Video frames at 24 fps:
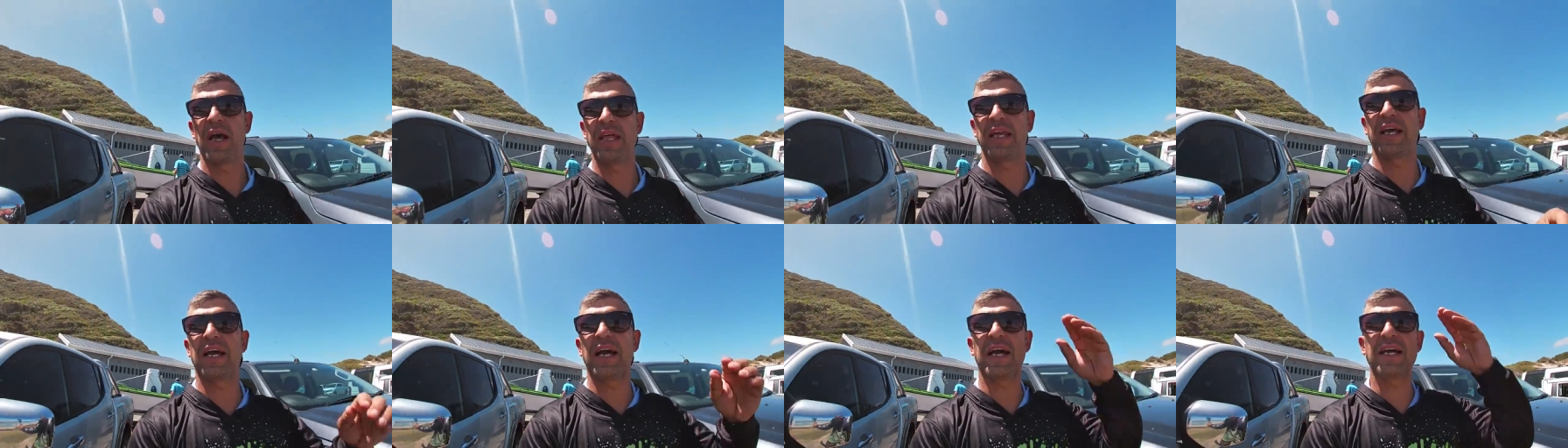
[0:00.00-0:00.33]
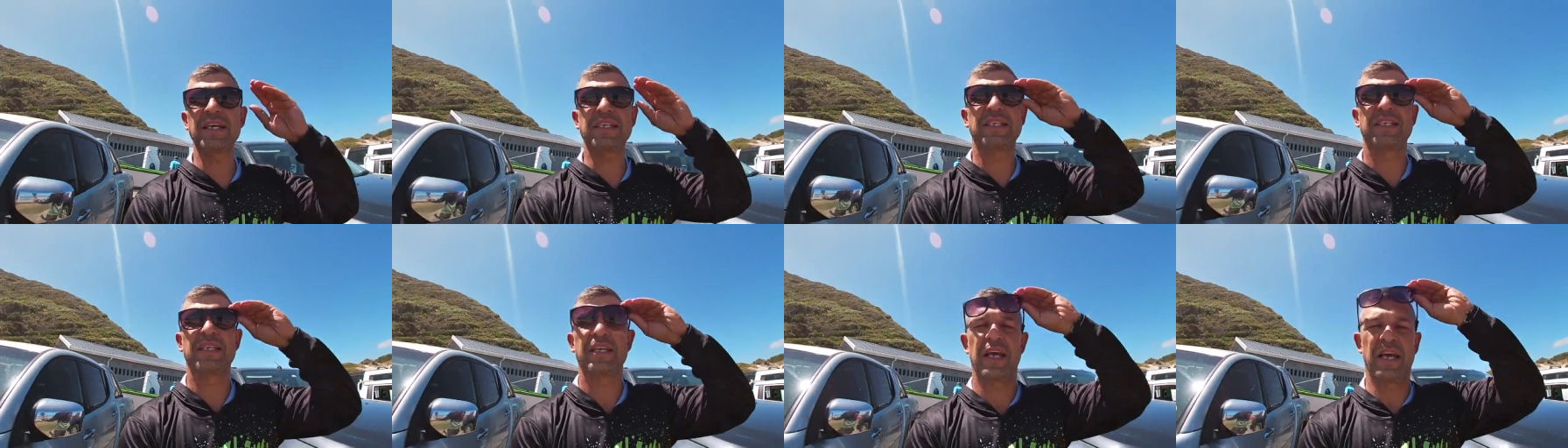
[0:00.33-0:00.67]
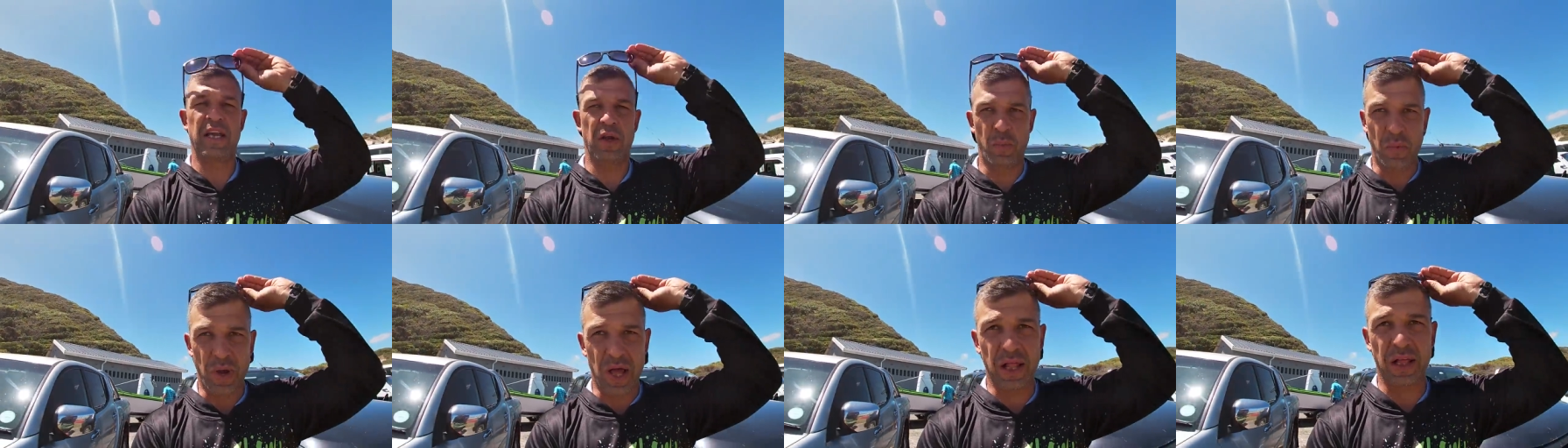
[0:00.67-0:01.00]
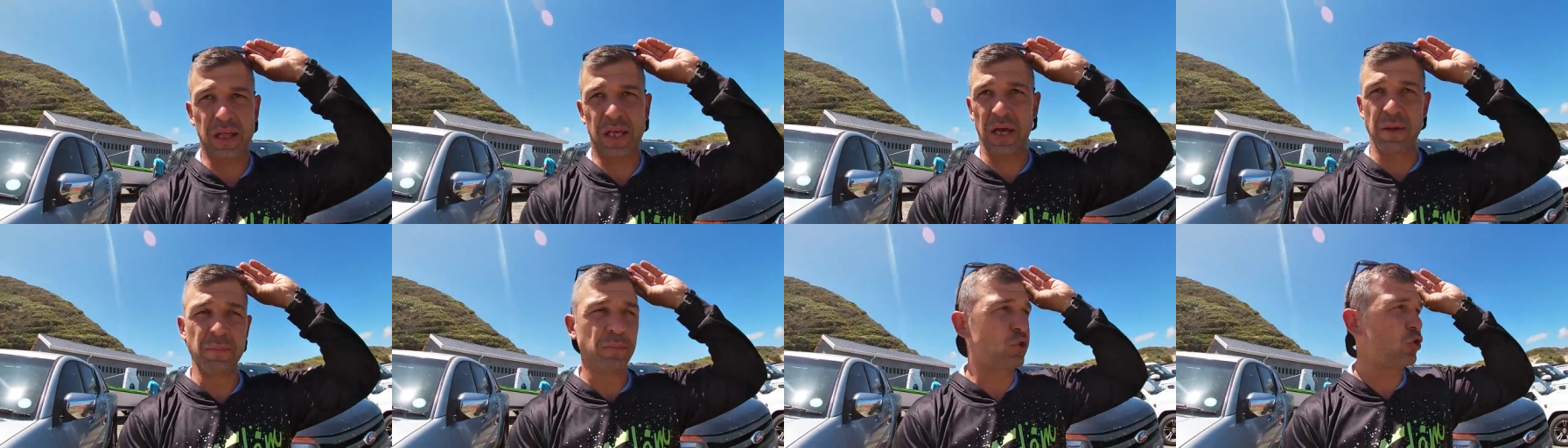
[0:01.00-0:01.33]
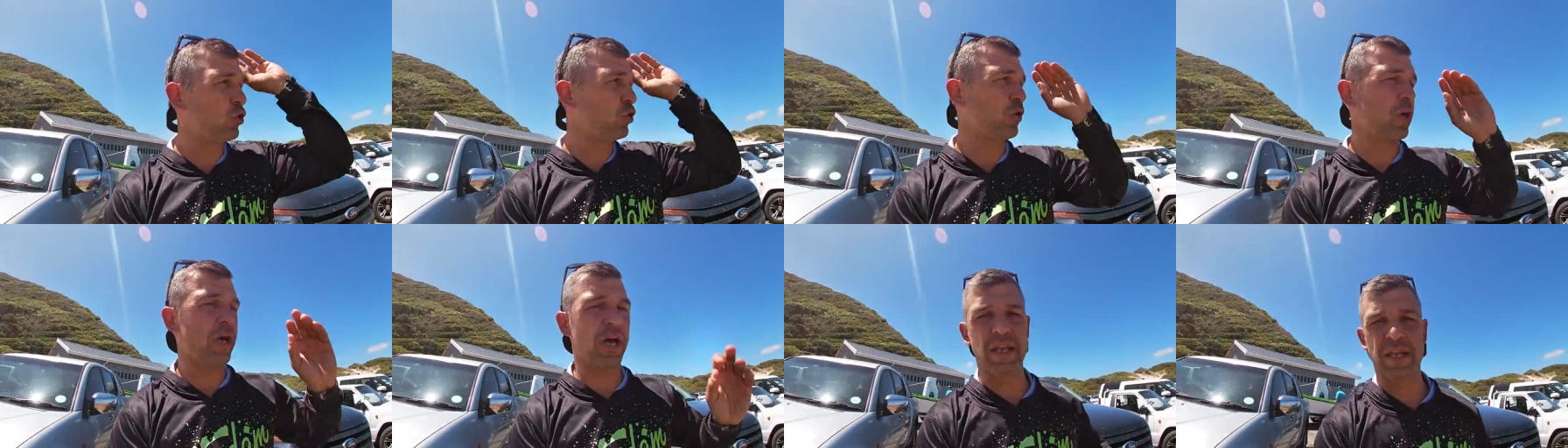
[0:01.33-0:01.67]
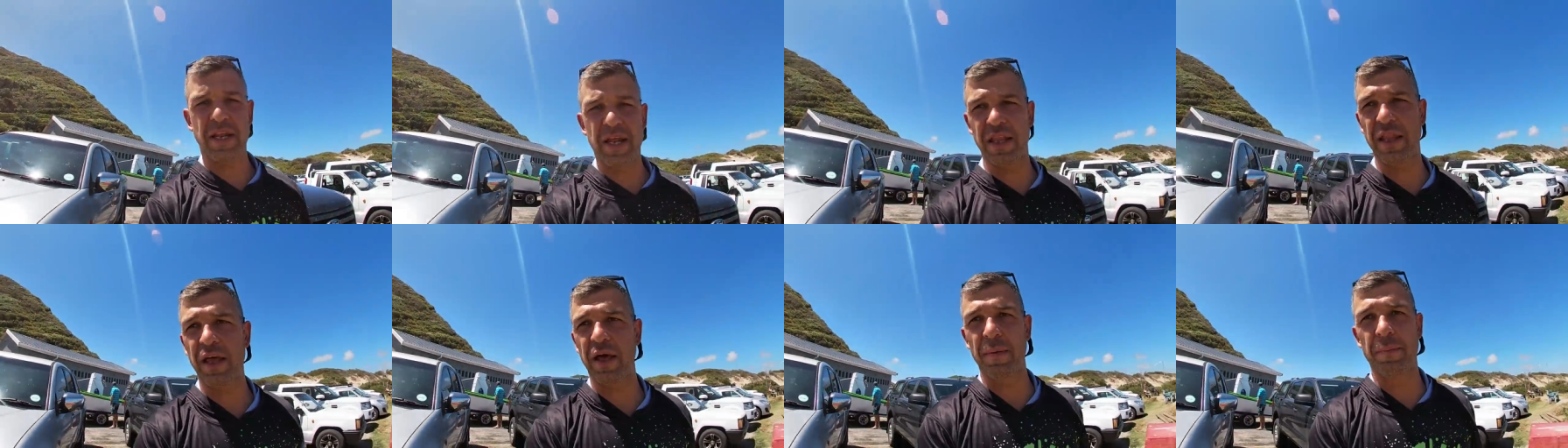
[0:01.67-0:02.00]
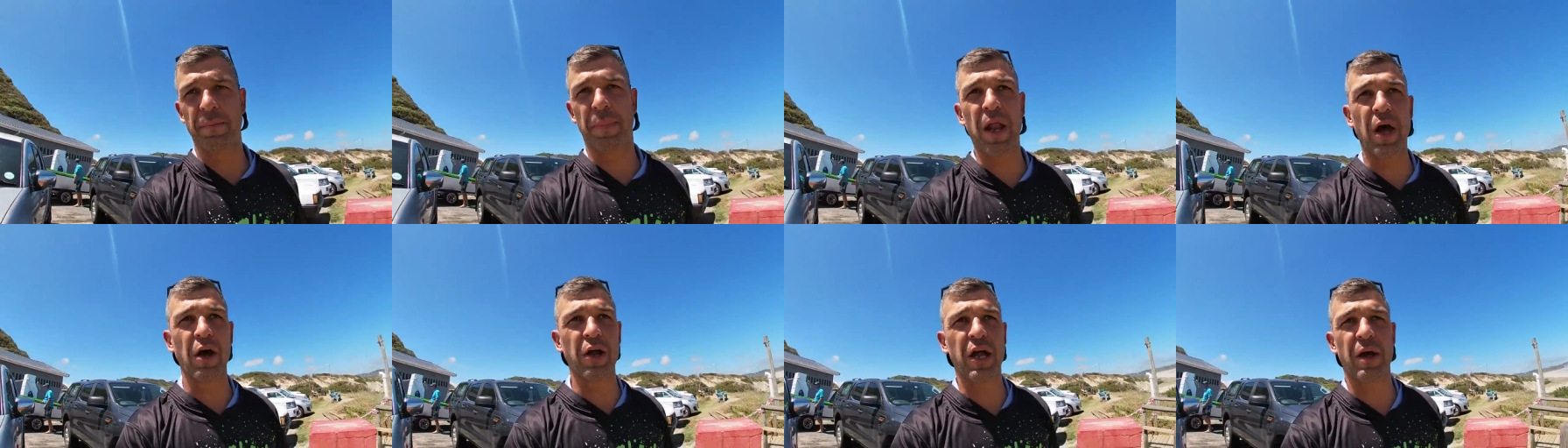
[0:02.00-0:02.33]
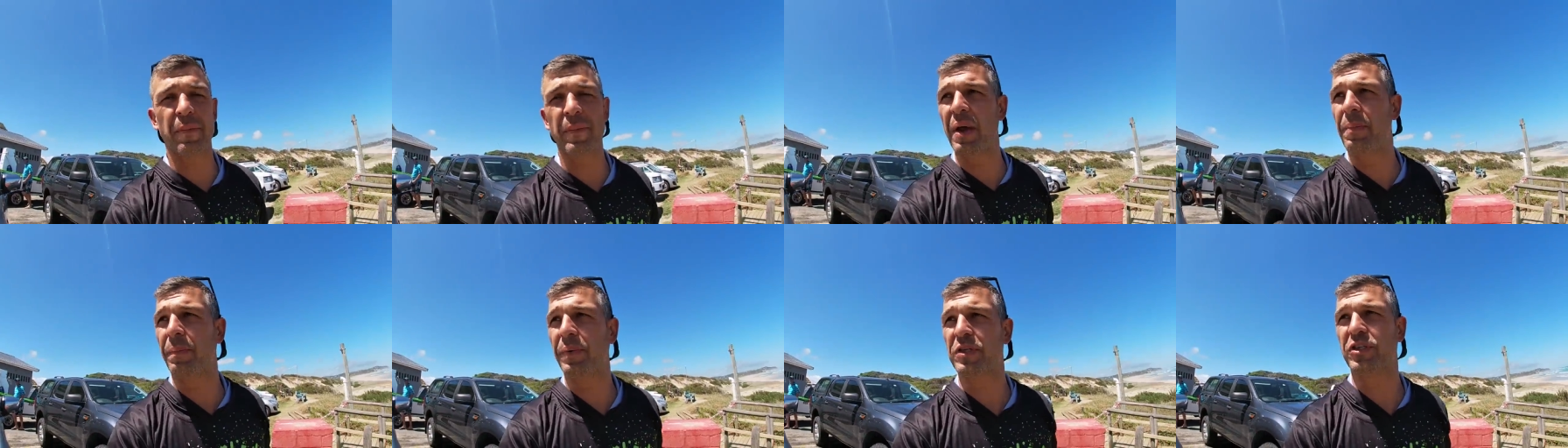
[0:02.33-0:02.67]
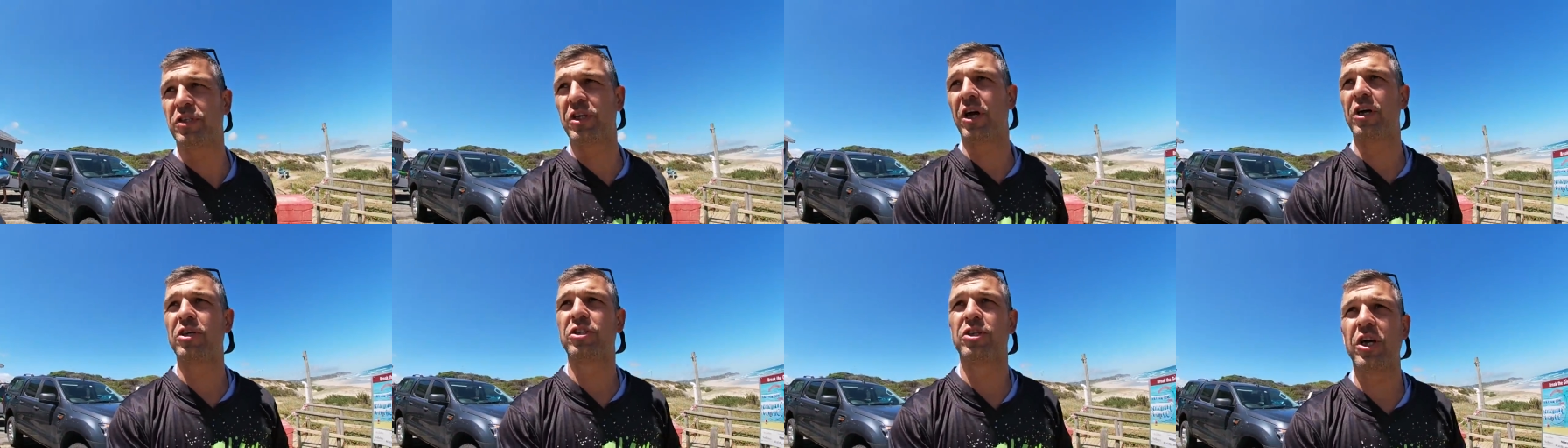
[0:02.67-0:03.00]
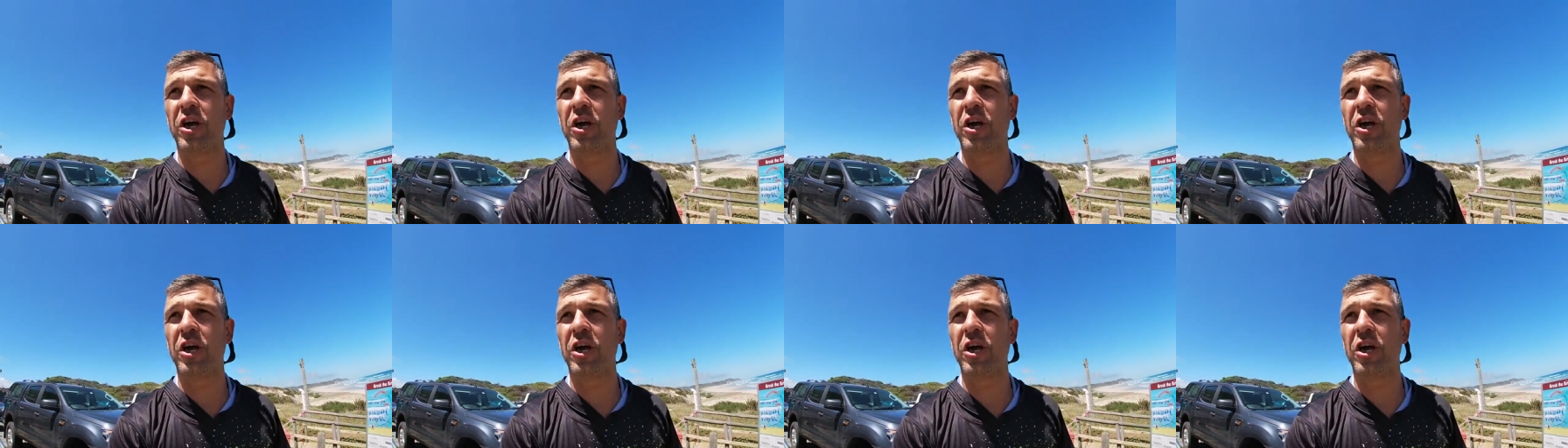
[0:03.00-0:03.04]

Hi there guys and welcome to another Bloudam episode.